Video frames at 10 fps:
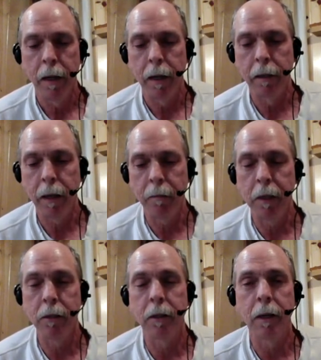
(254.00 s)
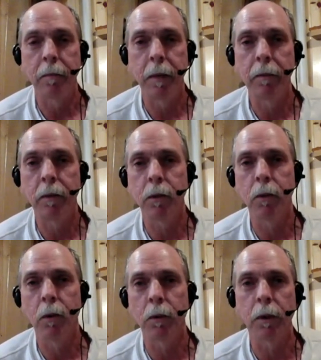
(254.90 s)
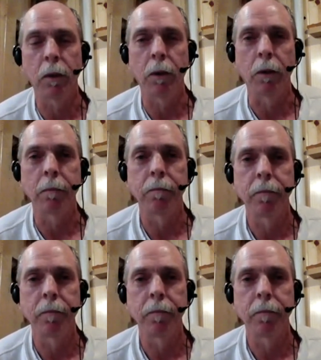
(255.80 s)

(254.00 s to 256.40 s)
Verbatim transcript: and that means that I'm never too old to learn.